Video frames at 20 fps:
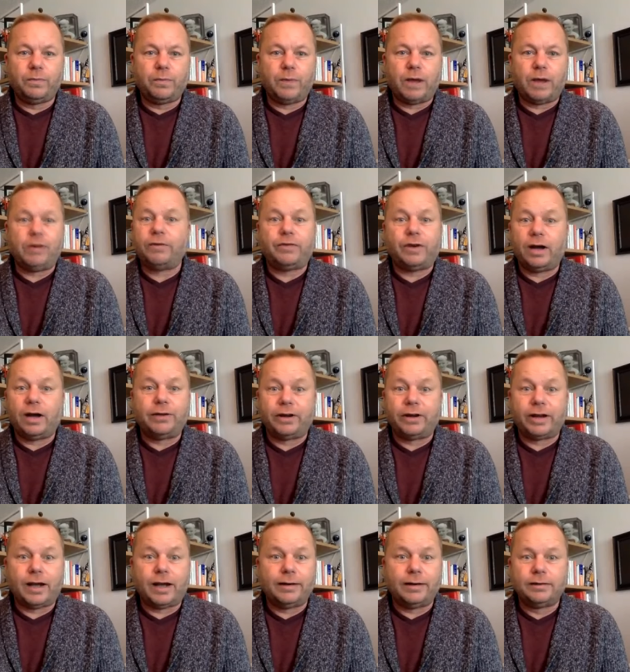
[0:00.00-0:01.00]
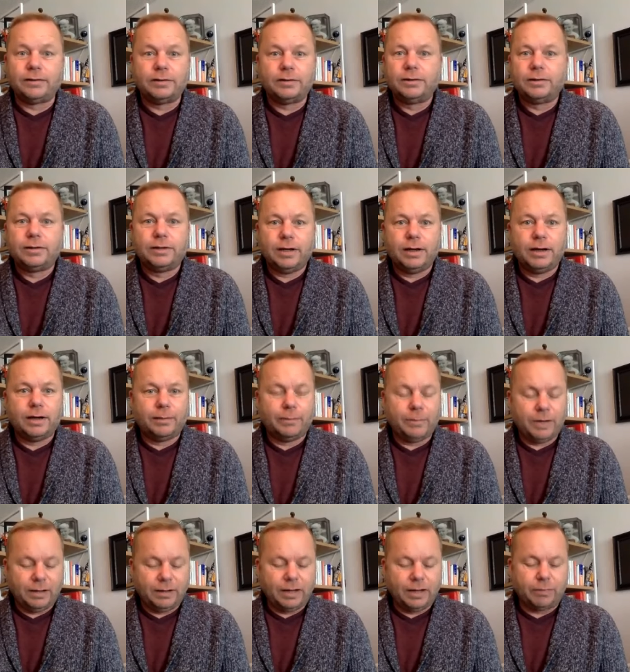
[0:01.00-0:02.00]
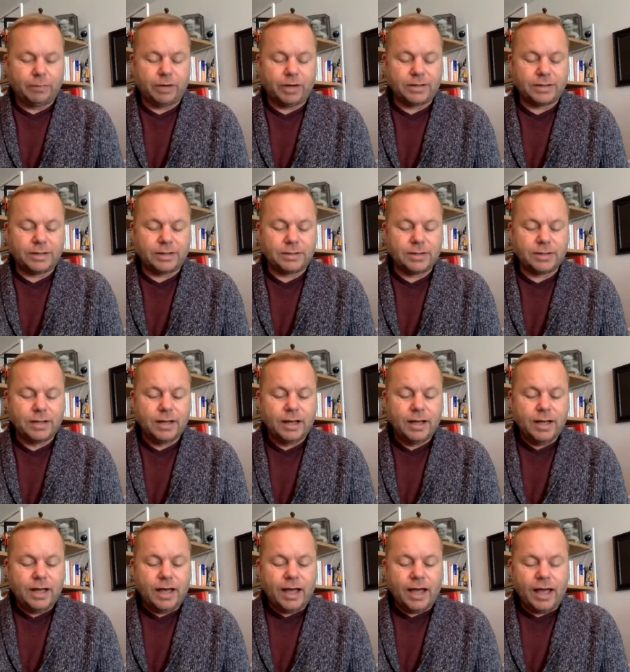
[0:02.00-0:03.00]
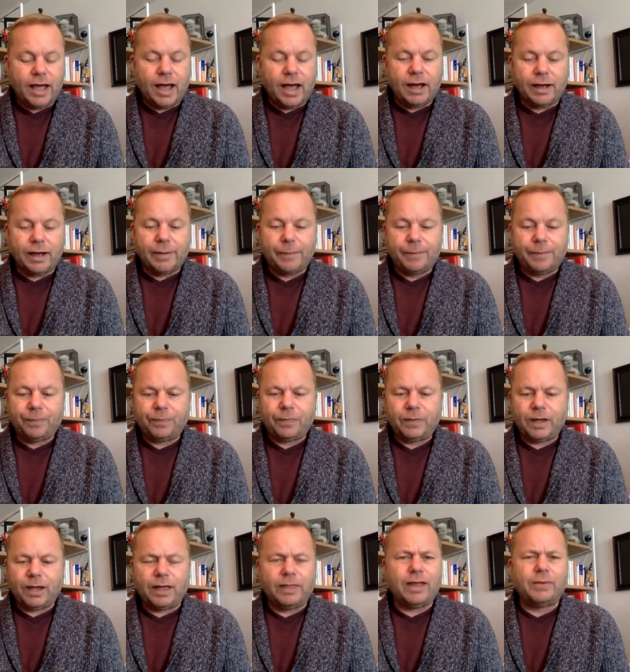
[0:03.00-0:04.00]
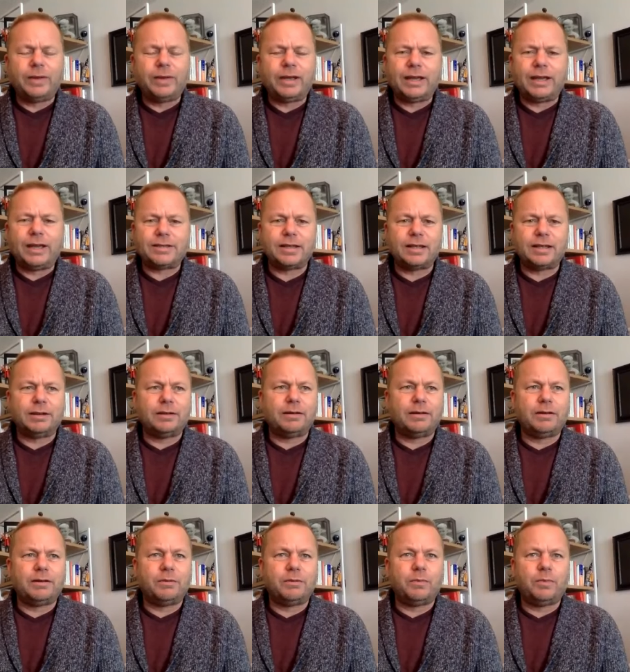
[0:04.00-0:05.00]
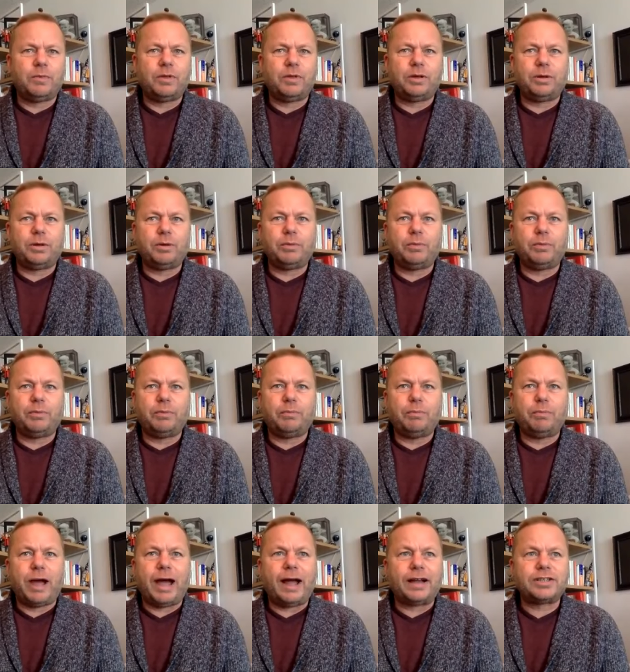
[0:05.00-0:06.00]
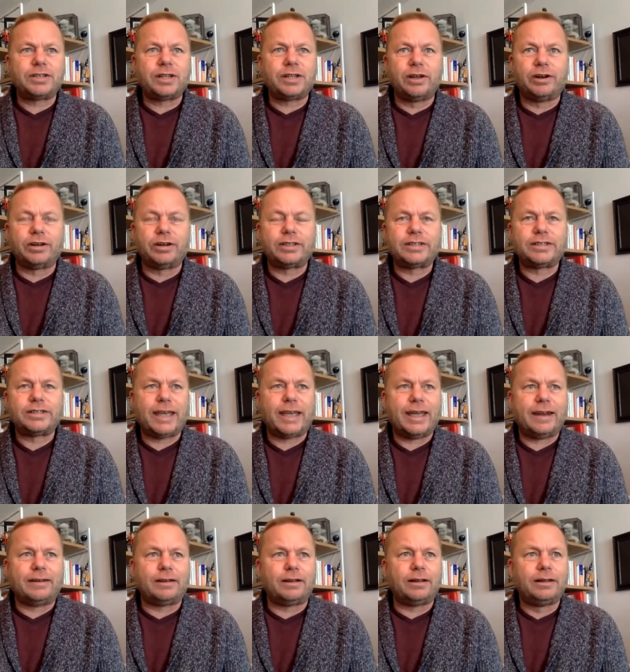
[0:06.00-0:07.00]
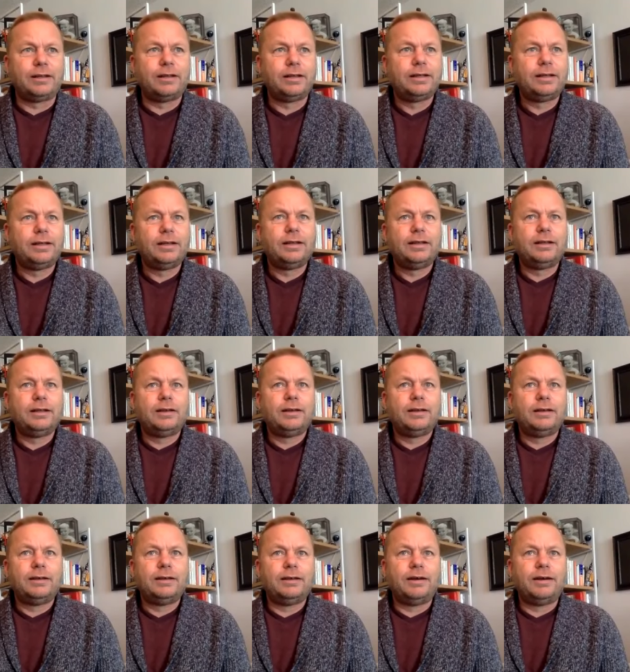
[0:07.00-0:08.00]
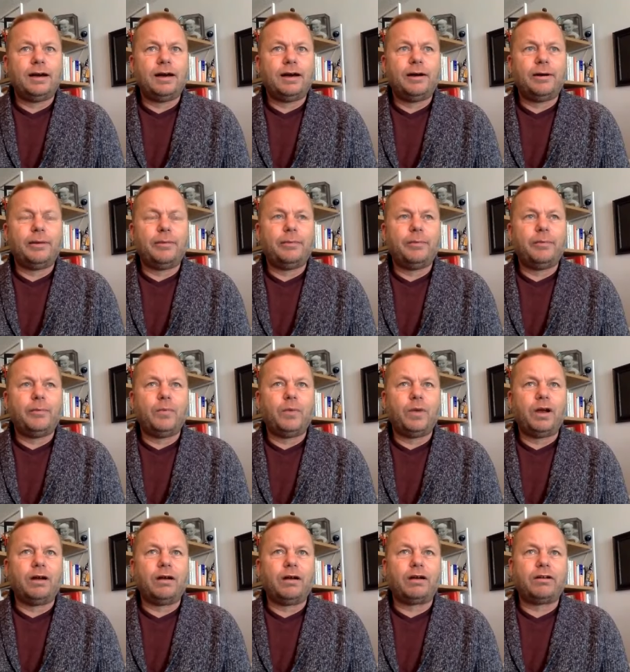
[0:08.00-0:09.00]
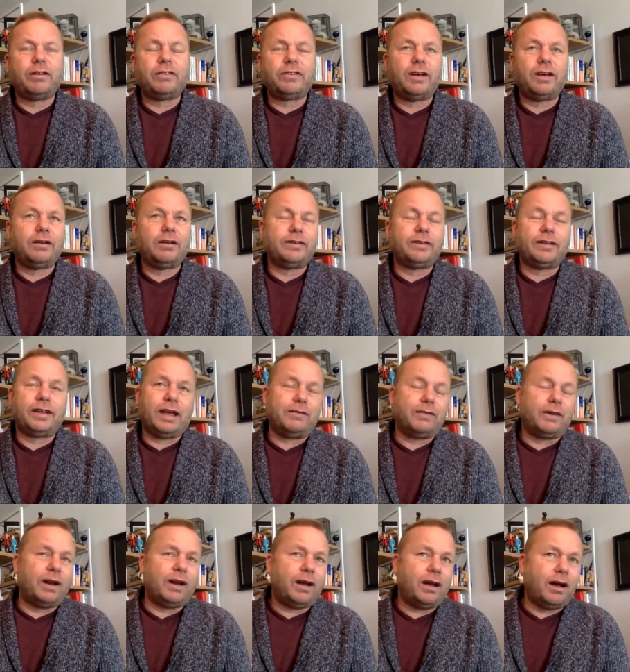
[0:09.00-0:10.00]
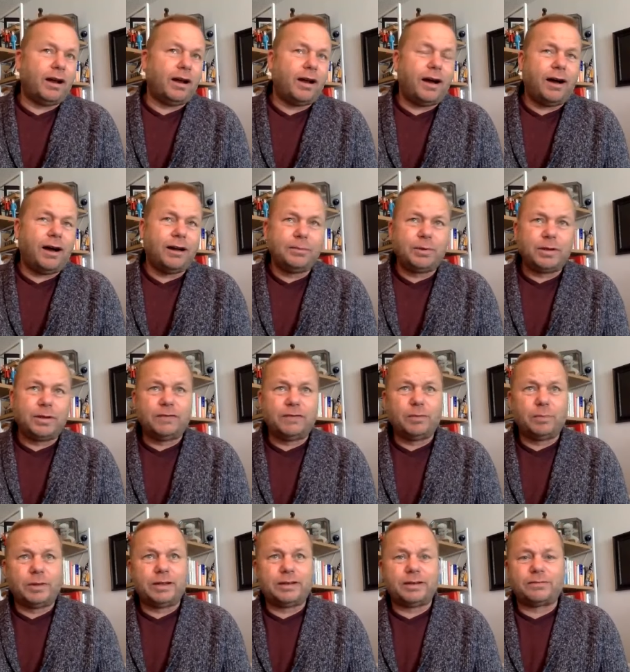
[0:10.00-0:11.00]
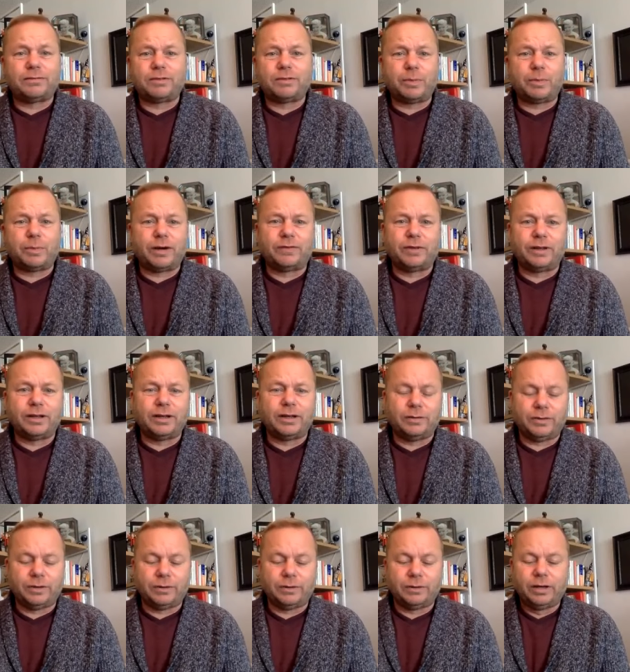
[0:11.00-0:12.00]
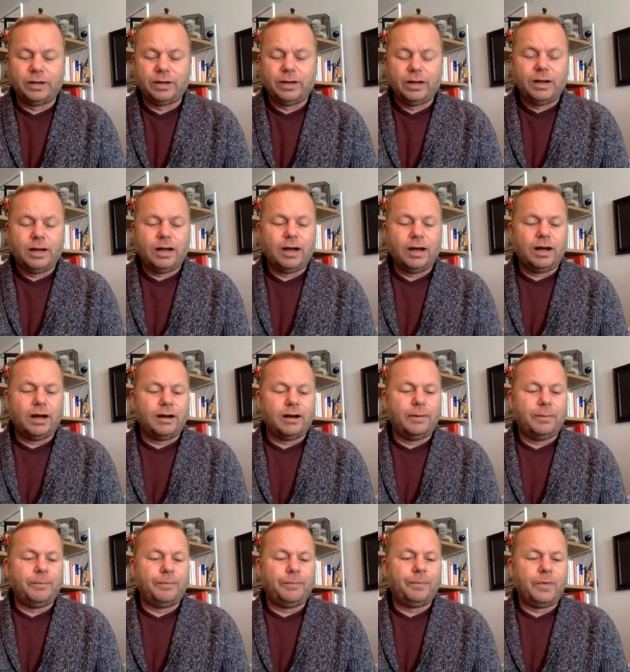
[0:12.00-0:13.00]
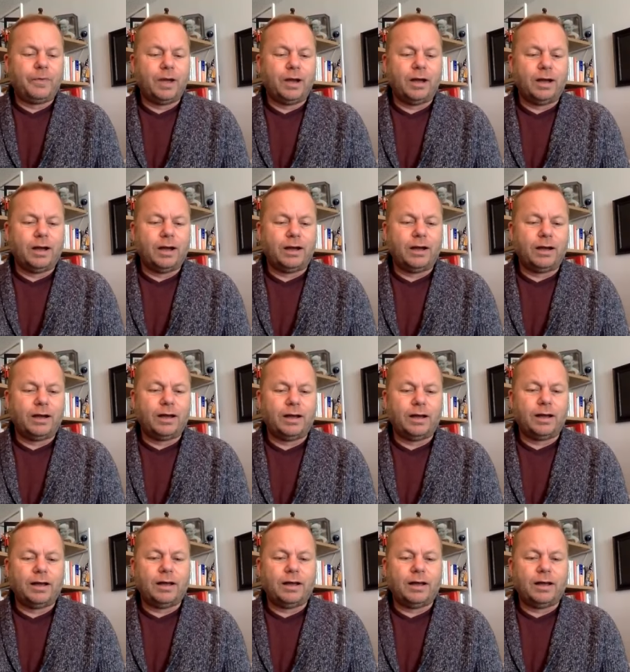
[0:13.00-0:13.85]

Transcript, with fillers: how your father died um, in that process. Um, and then we get to the the Bachelor scandal, um, where Chris Harrison gave an unbelievably disrespectful interview, um, uh,